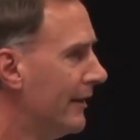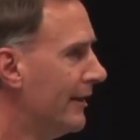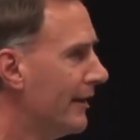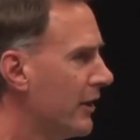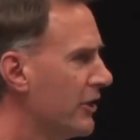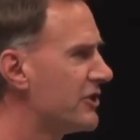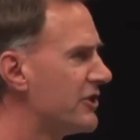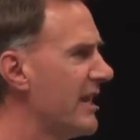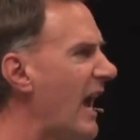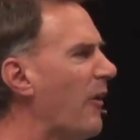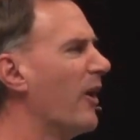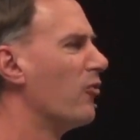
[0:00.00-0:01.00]
Can you see
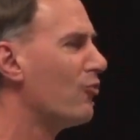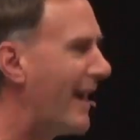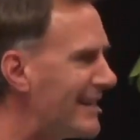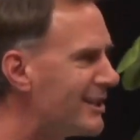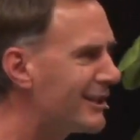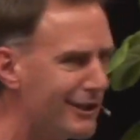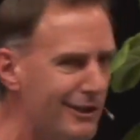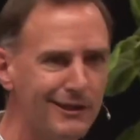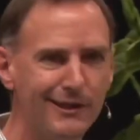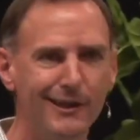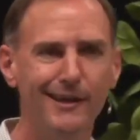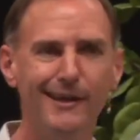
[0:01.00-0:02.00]
how erratic
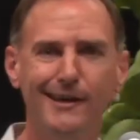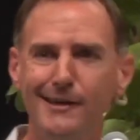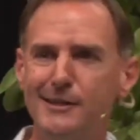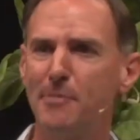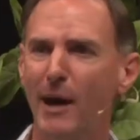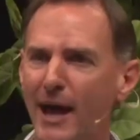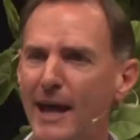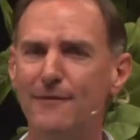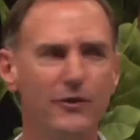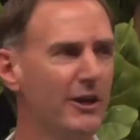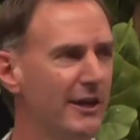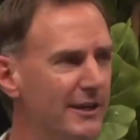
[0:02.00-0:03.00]
his
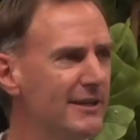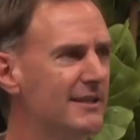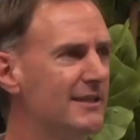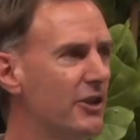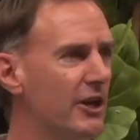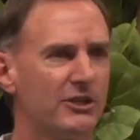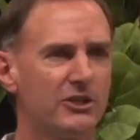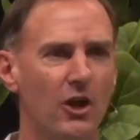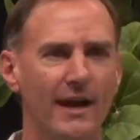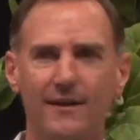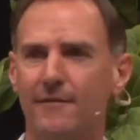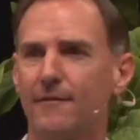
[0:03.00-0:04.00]
behavior is? That it's
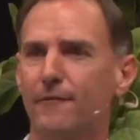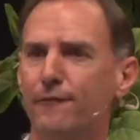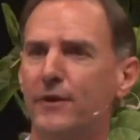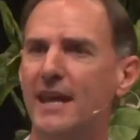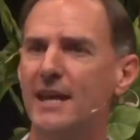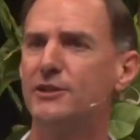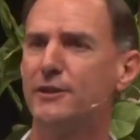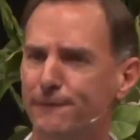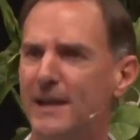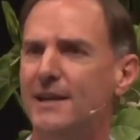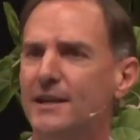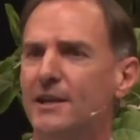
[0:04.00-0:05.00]
like, forget
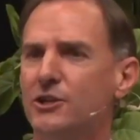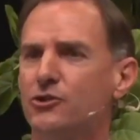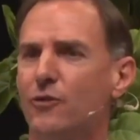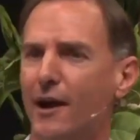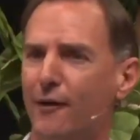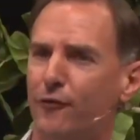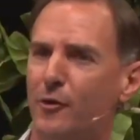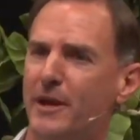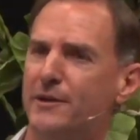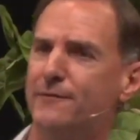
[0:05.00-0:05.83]
defending Israel for a minute,